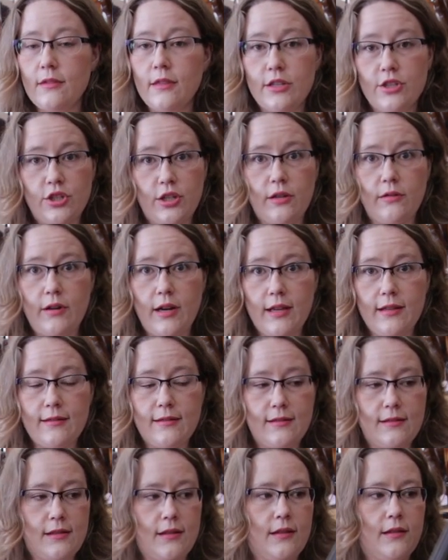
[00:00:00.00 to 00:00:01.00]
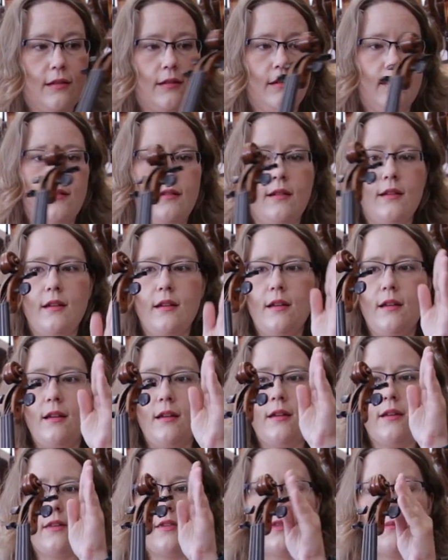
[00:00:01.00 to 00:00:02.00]
the chin rest,
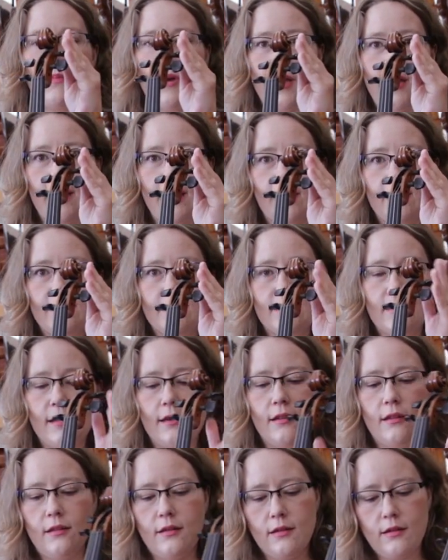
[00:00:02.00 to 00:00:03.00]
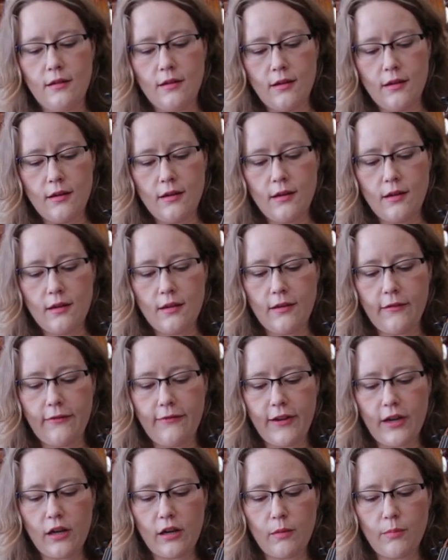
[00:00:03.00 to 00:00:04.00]
the pegs, the
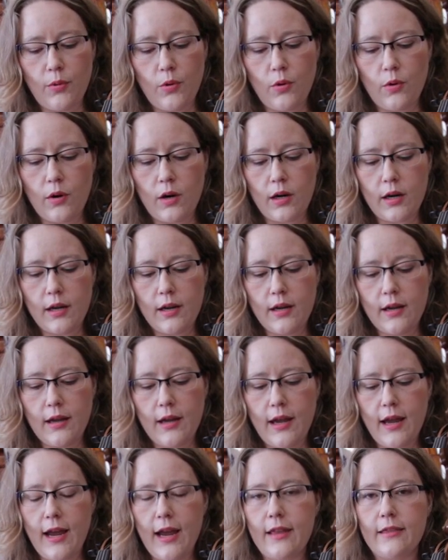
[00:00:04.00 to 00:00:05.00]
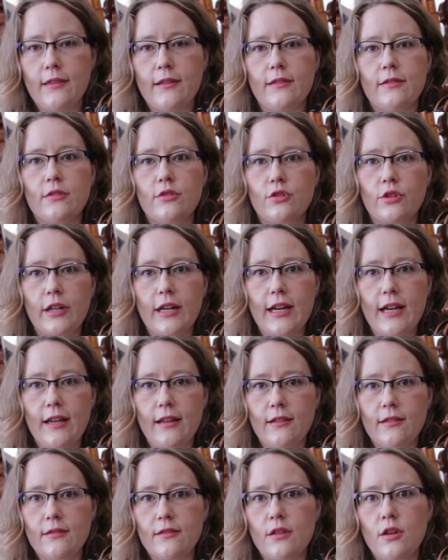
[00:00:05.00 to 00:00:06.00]
fingerboard, and the
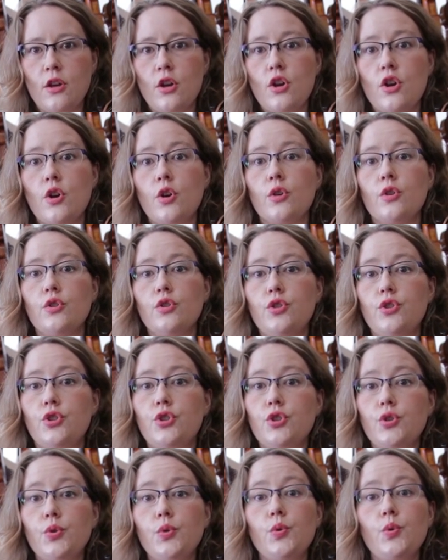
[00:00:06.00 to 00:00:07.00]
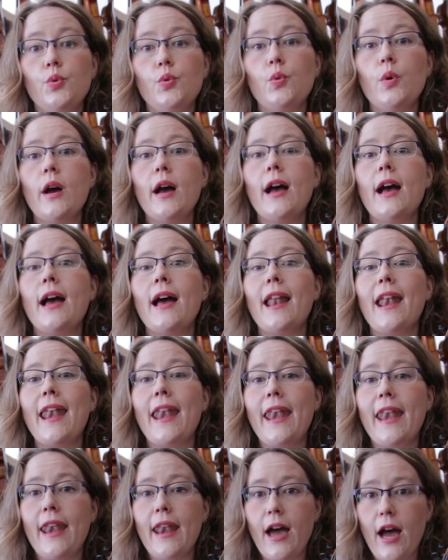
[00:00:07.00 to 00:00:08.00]
strings. Do
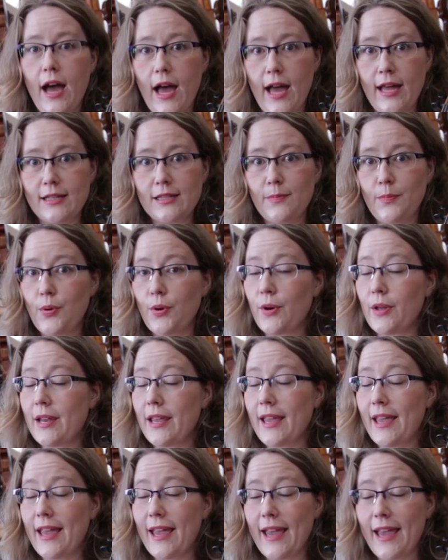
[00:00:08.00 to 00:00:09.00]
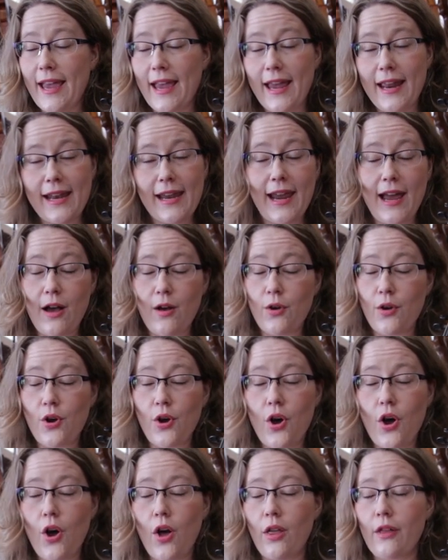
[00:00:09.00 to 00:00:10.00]
not put any
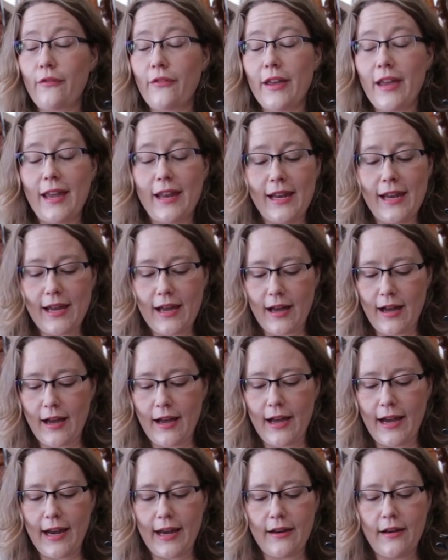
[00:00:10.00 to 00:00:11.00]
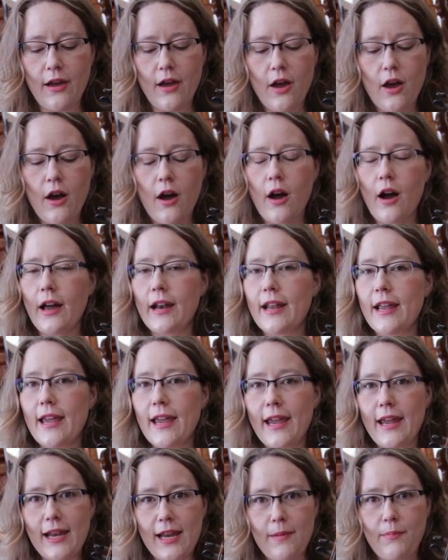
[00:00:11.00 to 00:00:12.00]
alcohol of any kind on
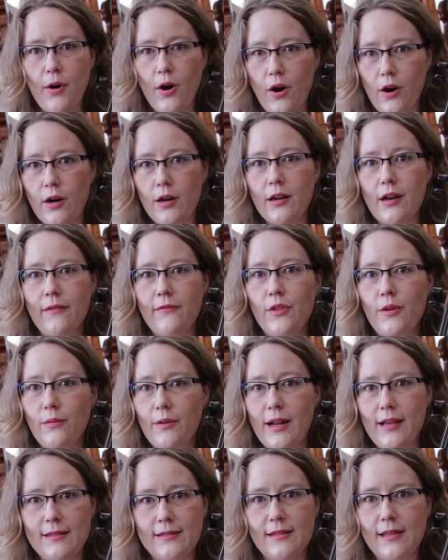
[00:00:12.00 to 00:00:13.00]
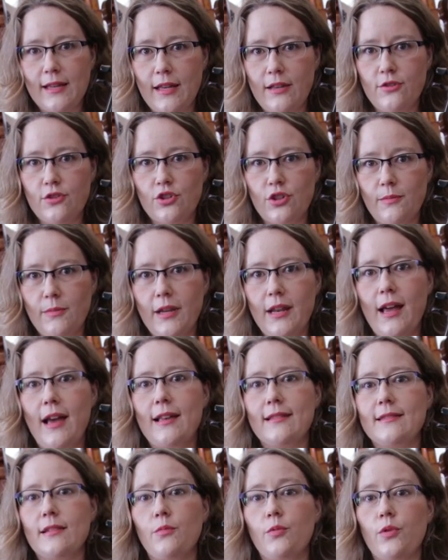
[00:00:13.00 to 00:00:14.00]
any part of the rest of the instrument
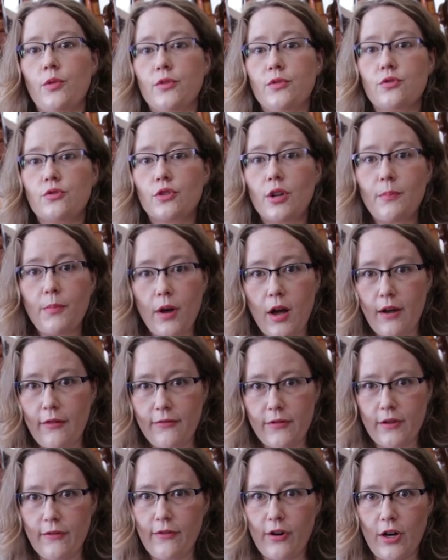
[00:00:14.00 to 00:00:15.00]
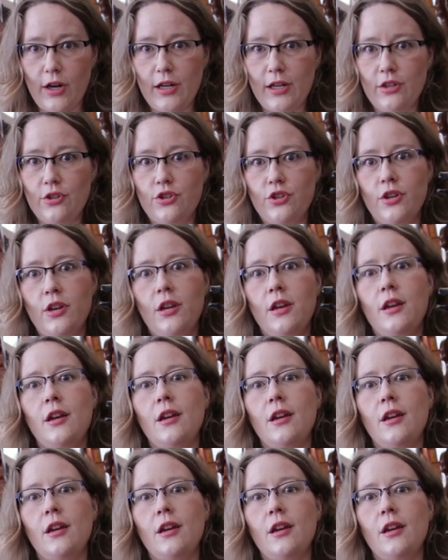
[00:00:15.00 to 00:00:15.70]
as it will strip off the varnish,